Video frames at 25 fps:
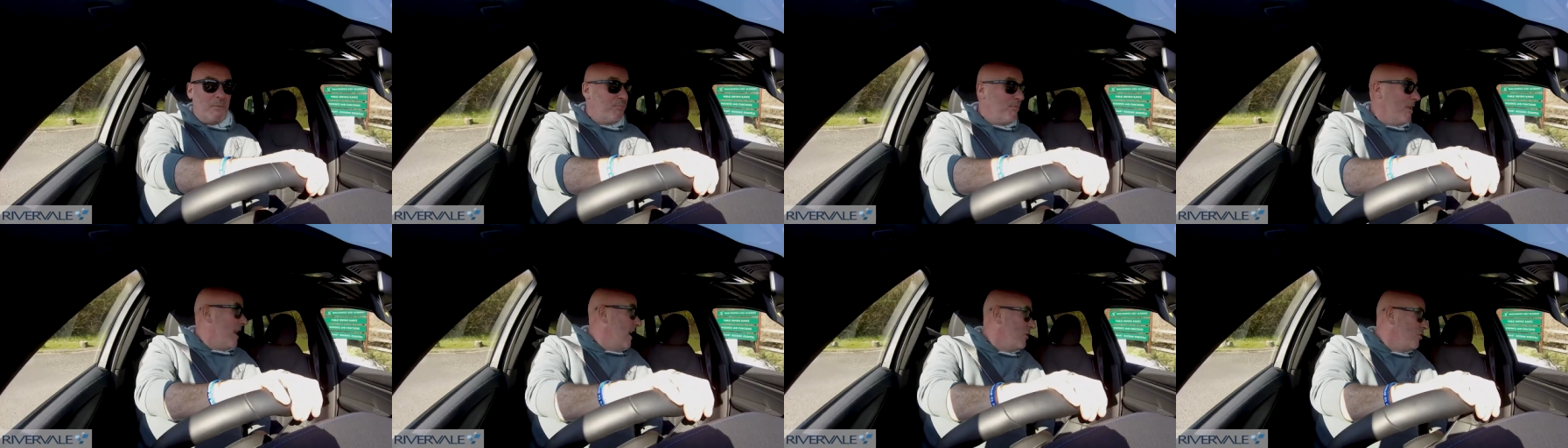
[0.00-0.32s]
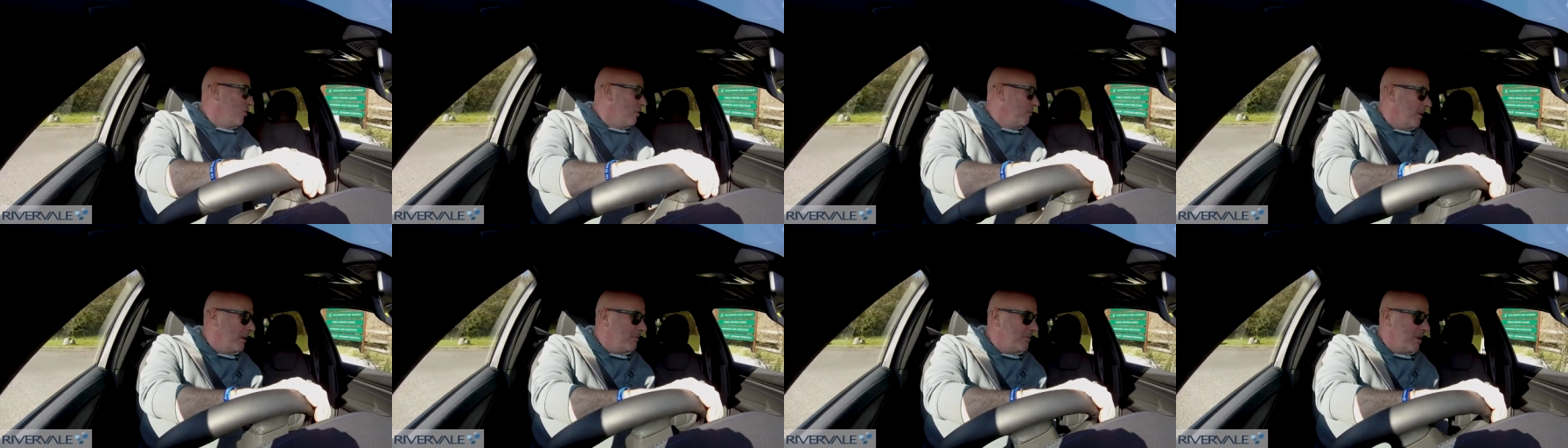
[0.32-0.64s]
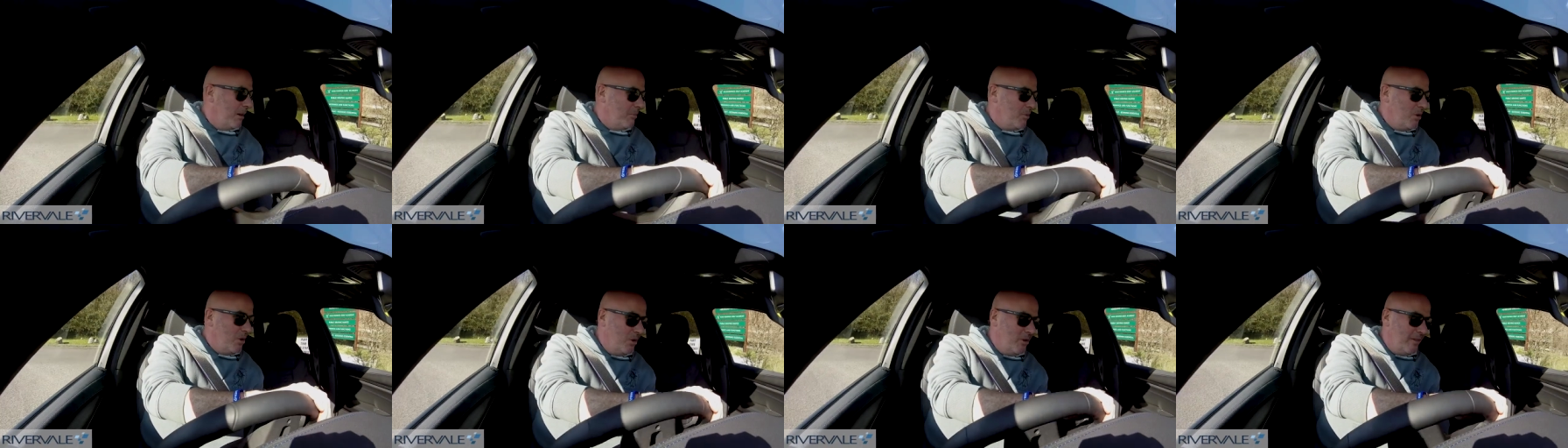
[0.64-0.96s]
and a brand new
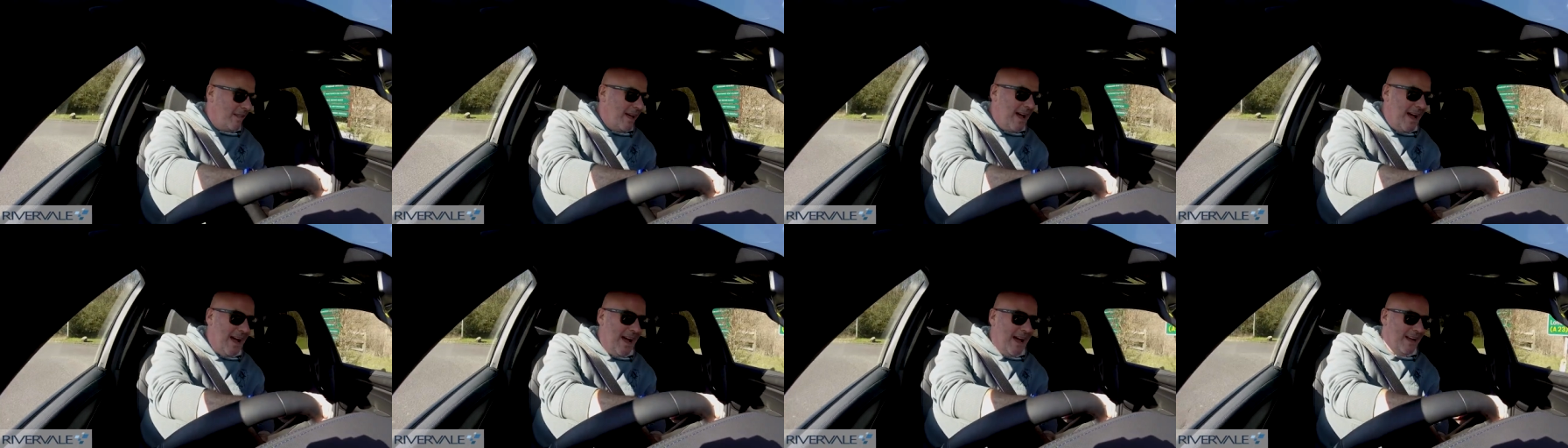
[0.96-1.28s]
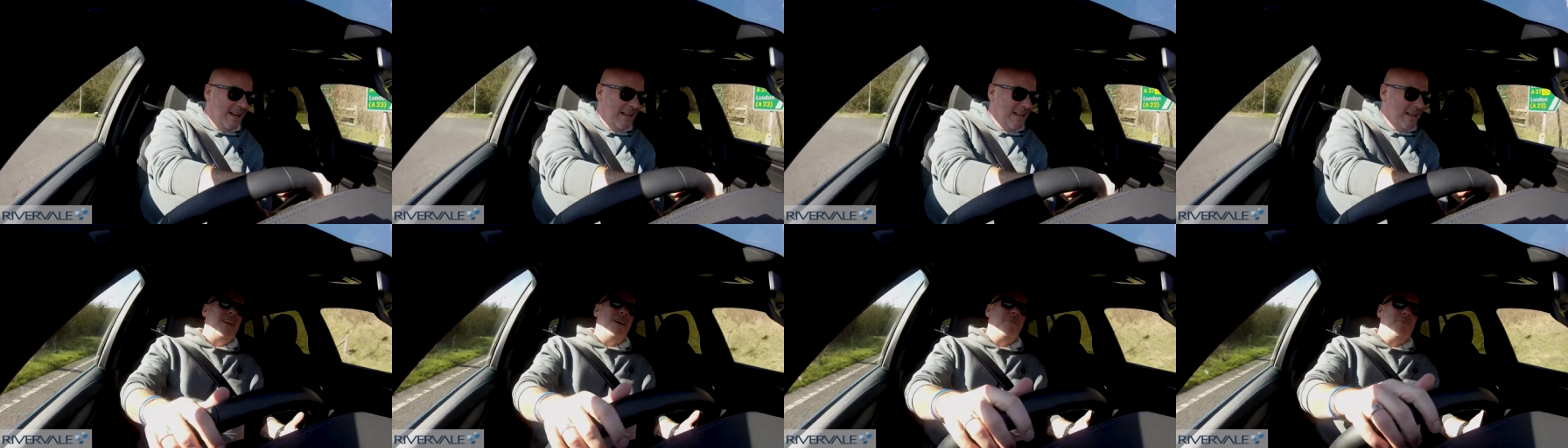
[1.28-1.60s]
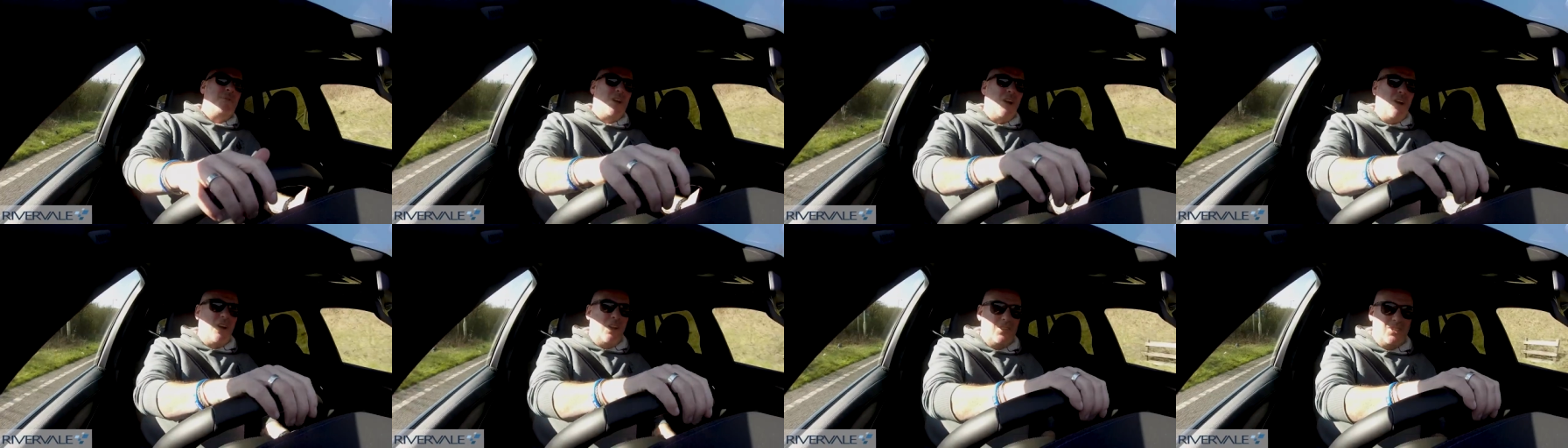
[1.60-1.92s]
BMW at that.
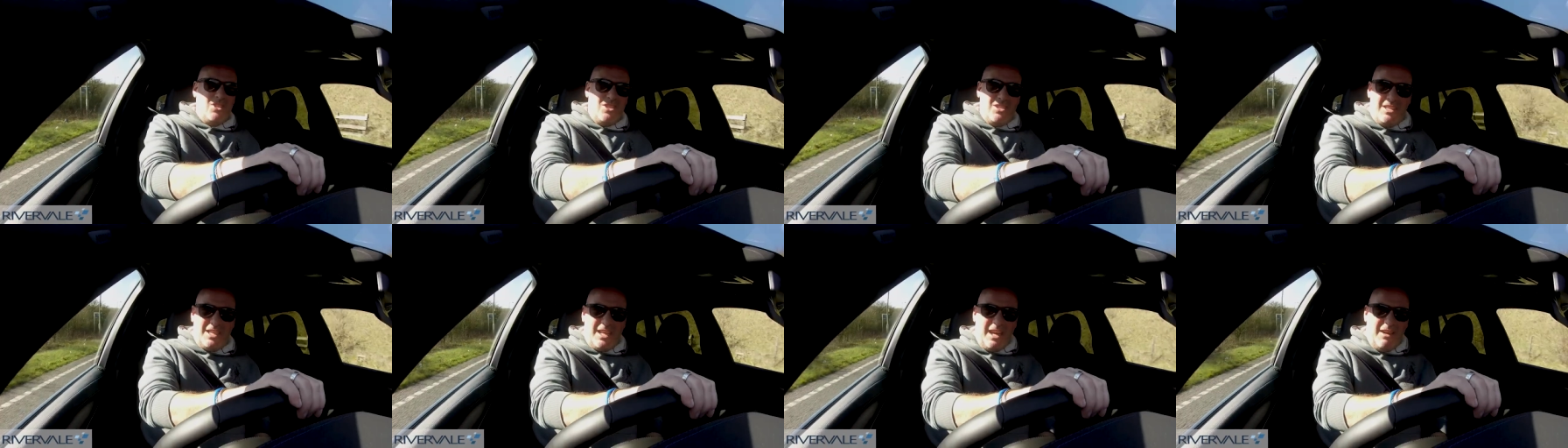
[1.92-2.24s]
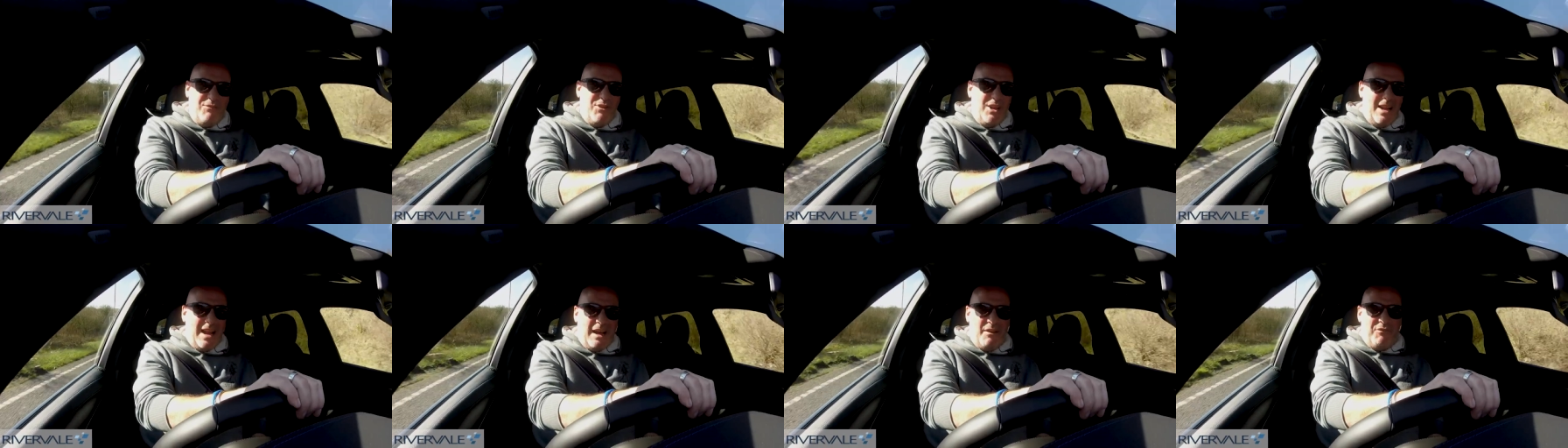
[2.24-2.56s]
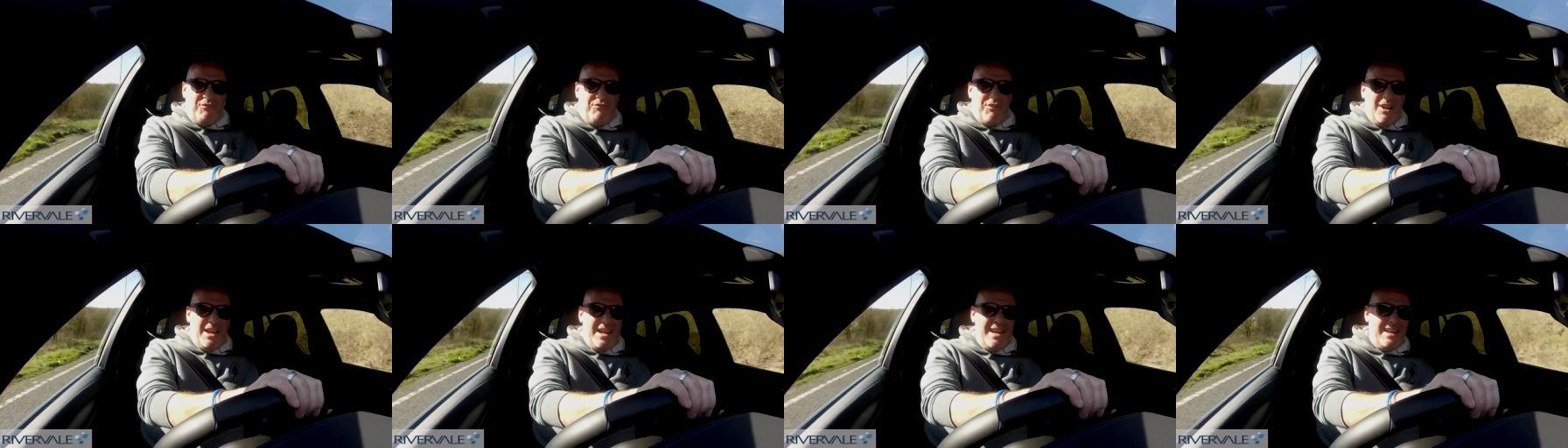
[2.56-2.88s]
Some cars just give you
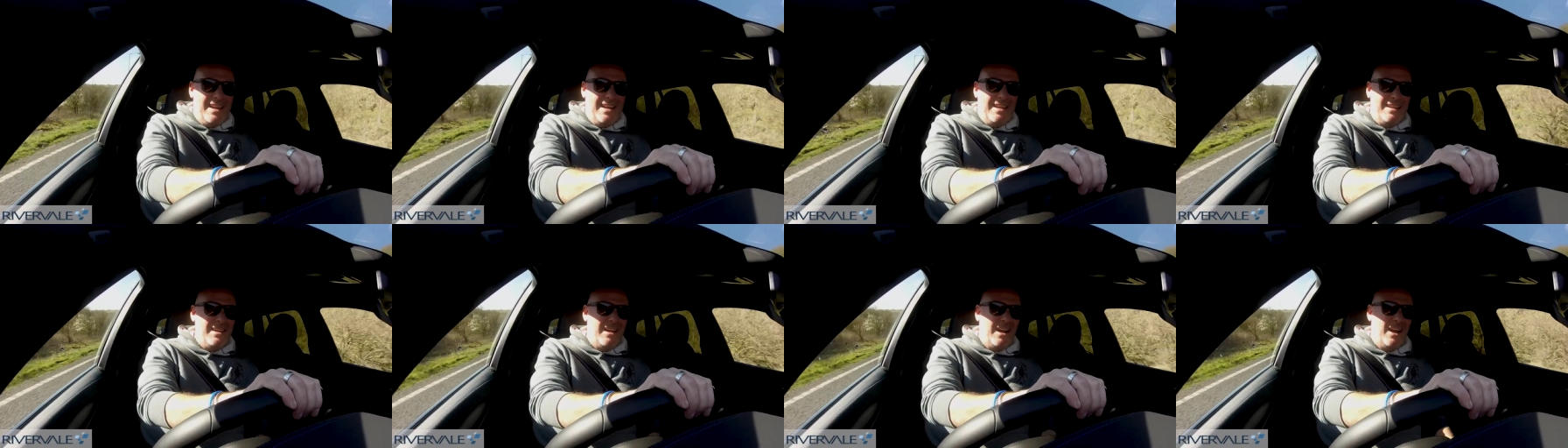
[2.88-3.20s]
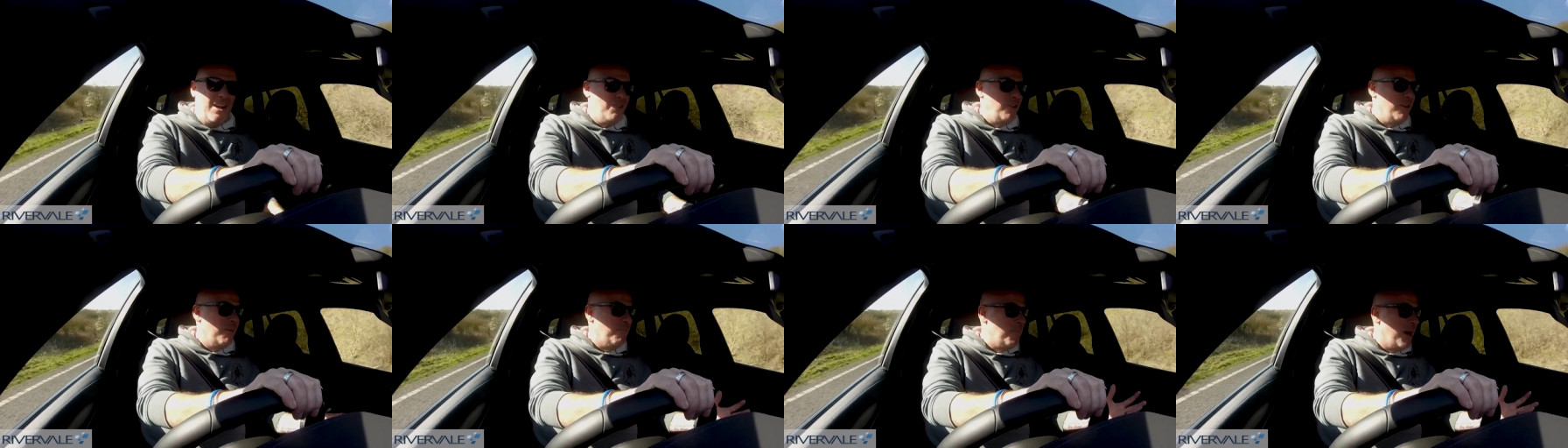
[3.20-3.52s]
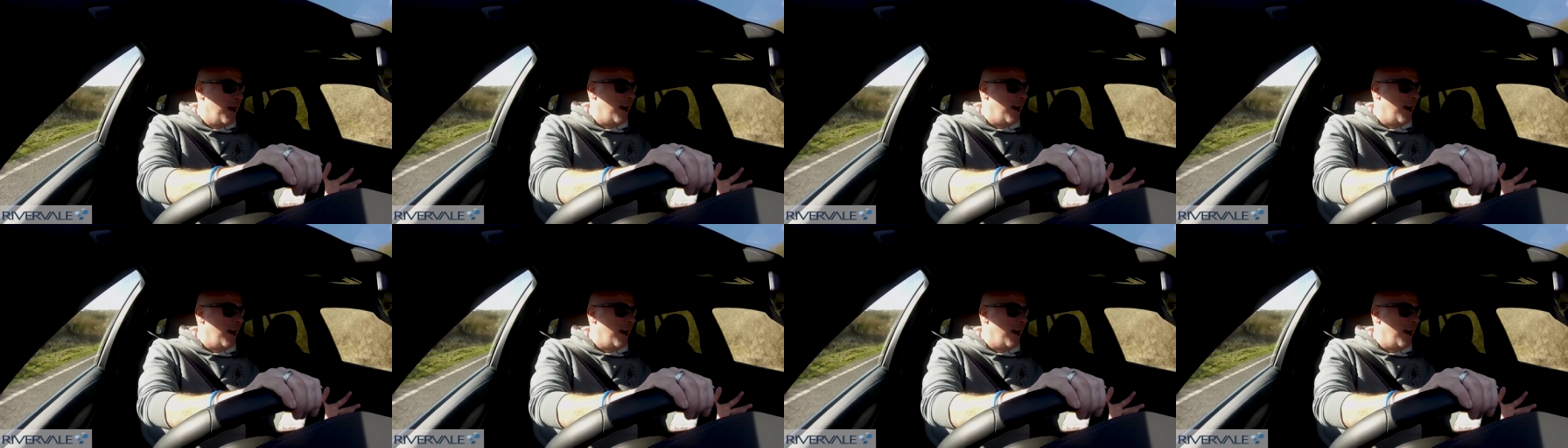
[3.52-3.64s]
that feeling, you know, your